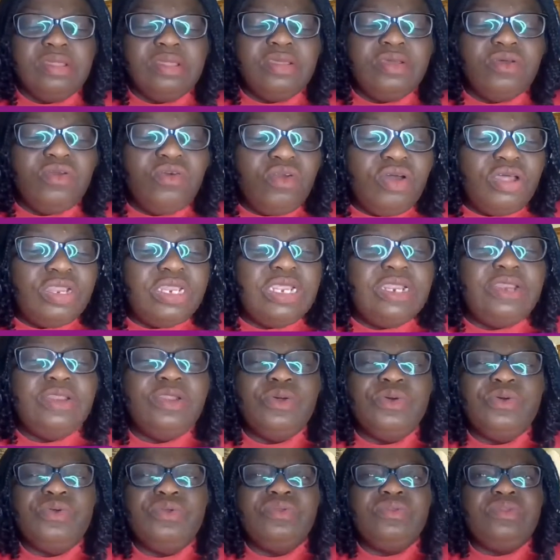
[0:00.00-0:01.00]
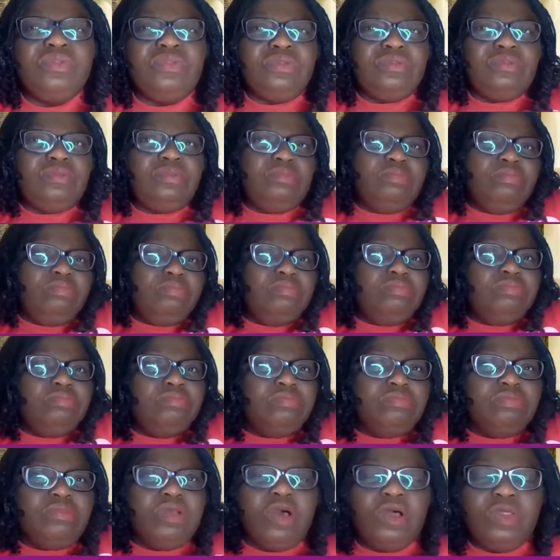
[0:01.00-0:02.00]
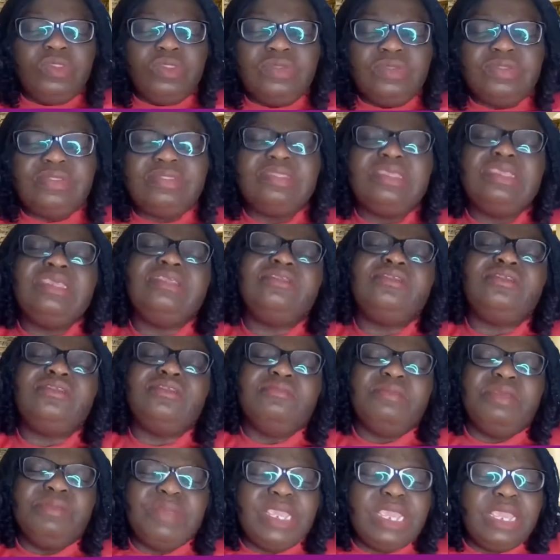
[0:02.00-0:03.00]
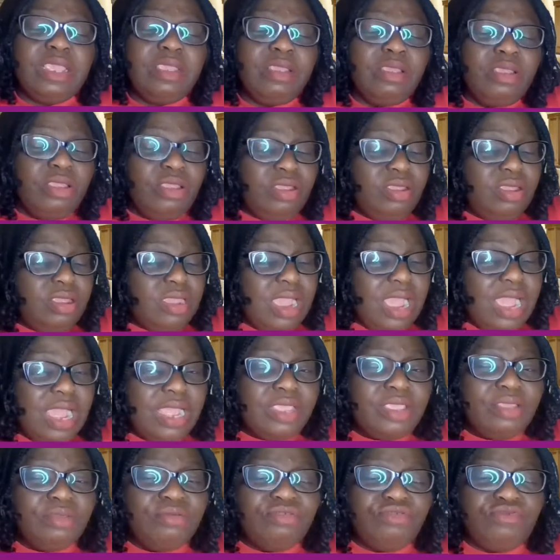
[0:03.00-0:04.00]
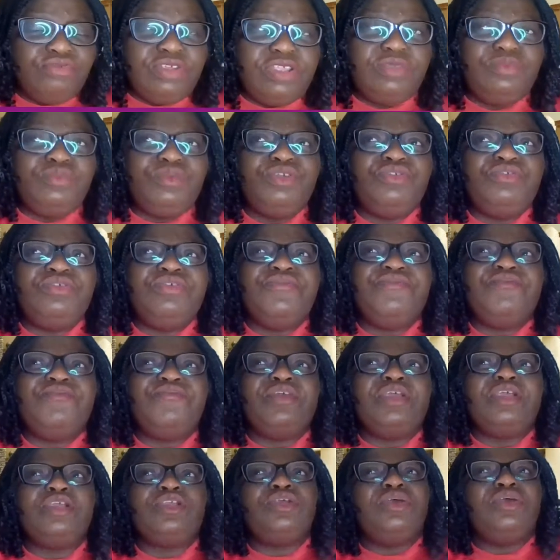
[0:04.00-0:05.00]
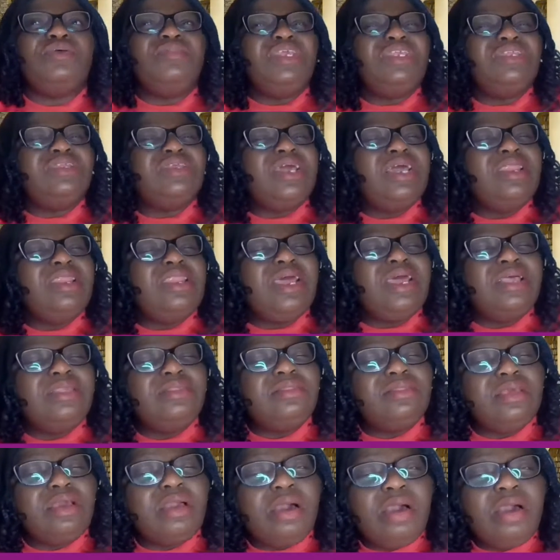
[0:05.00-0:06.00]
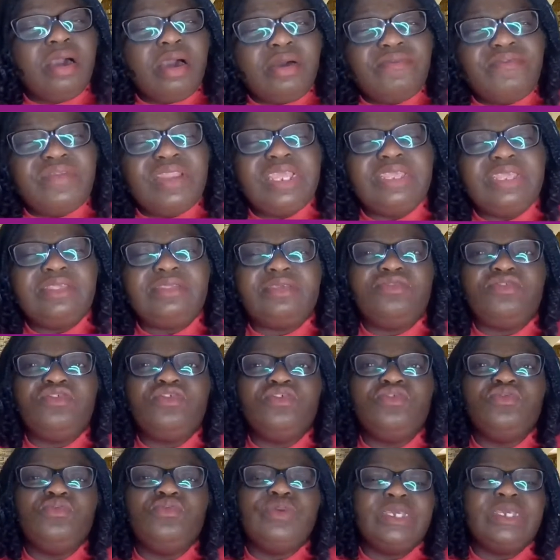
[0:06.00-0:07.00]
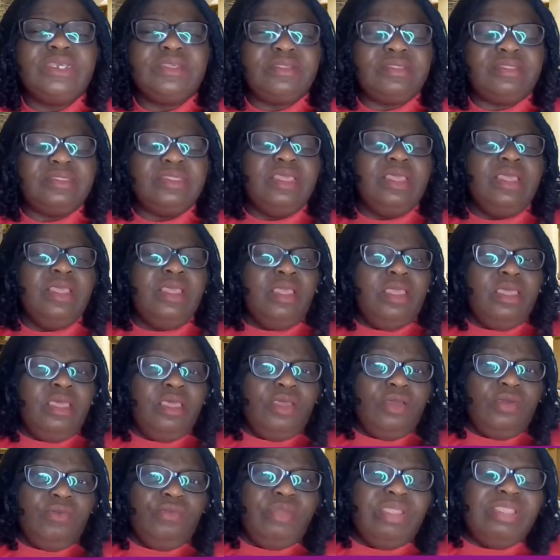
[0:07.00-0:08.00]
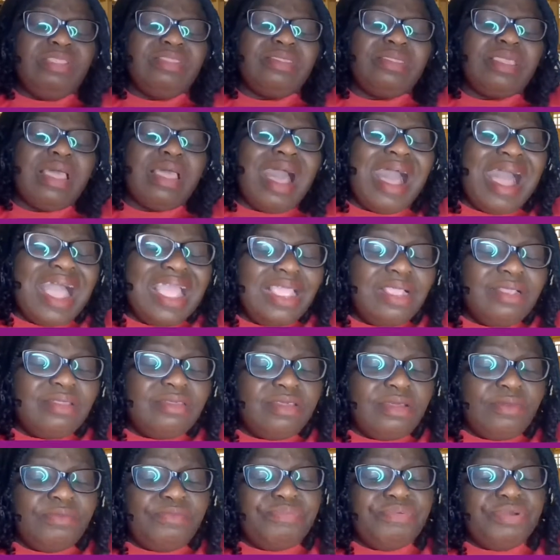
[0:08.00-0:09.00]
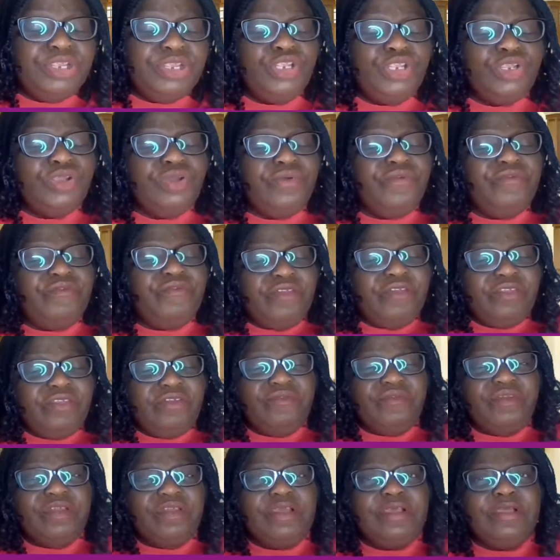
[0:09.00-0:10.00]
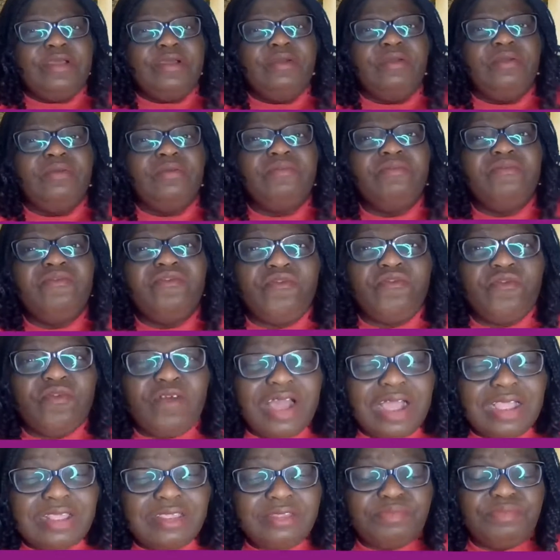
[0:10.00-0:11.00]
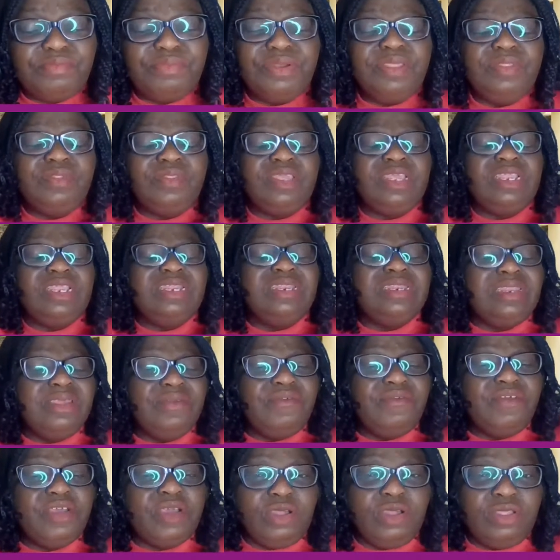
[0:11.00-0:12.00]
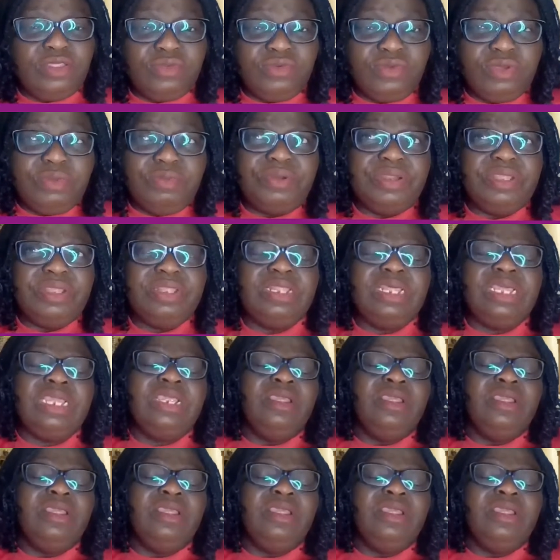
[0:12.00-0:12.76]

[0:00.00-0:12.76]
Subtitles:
runny nose, all those things, maybe acute respiratory infection, the child has a cough less than 2 weeks with high temperature, fever, fast breathing, difficulty with breathing,